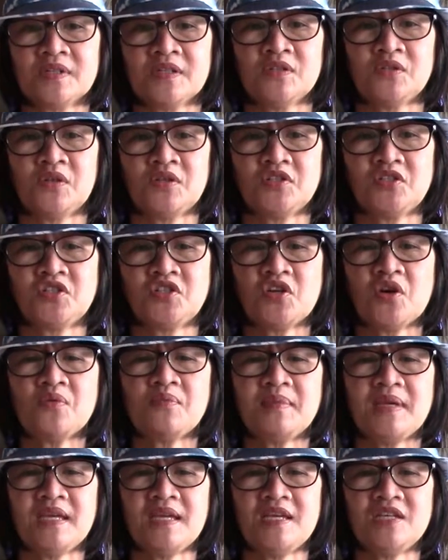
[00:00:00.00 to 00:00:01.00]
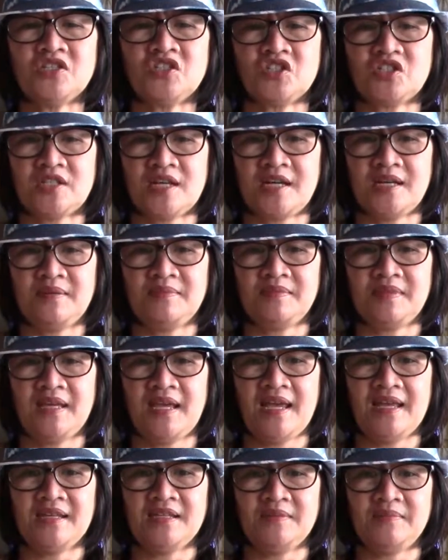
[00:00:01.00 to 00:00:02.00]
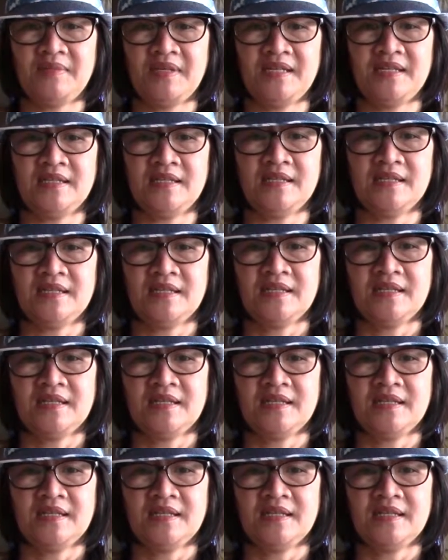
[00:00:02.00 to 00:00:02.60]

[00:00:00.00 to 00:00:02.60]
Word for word: Lord, show me each time the enemy